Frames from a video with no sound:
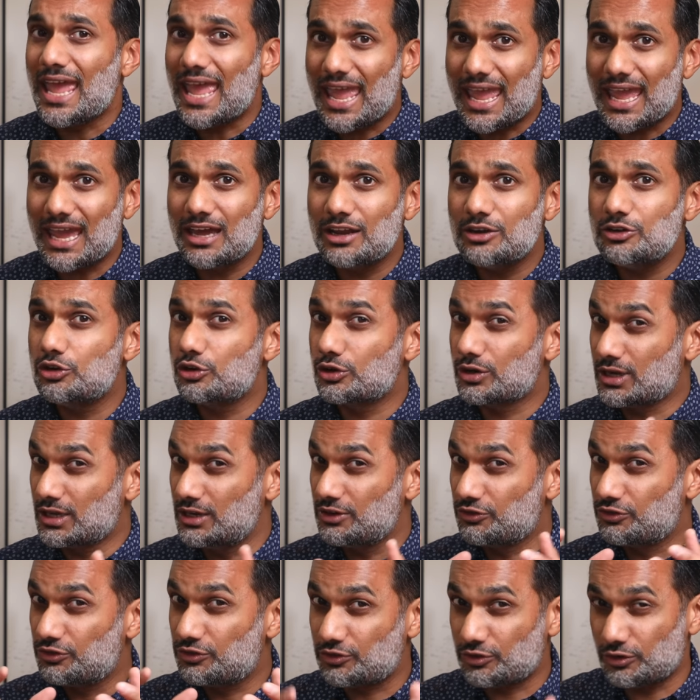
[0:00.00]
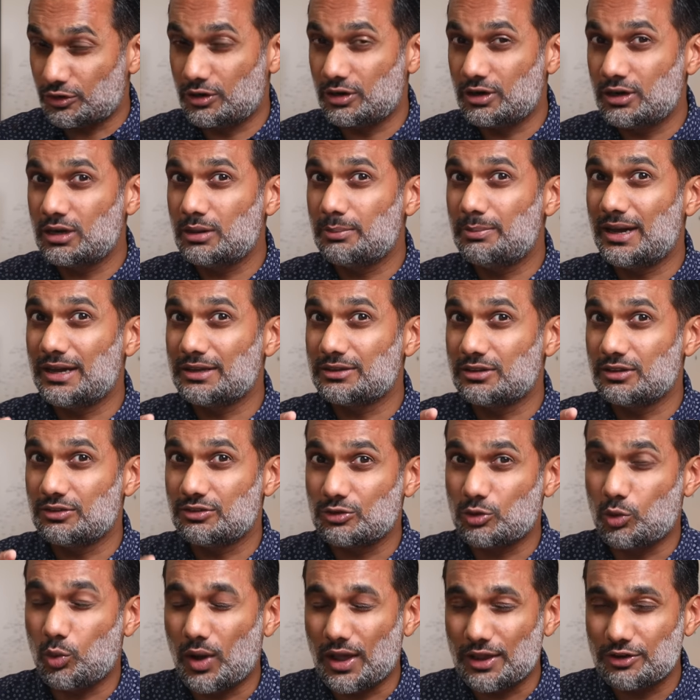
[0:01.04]
and you're concerned about
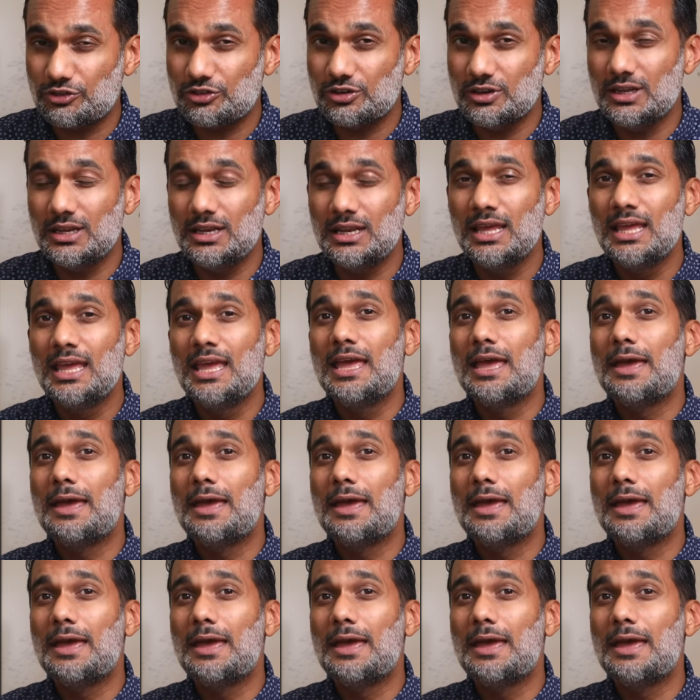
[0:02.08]
this question,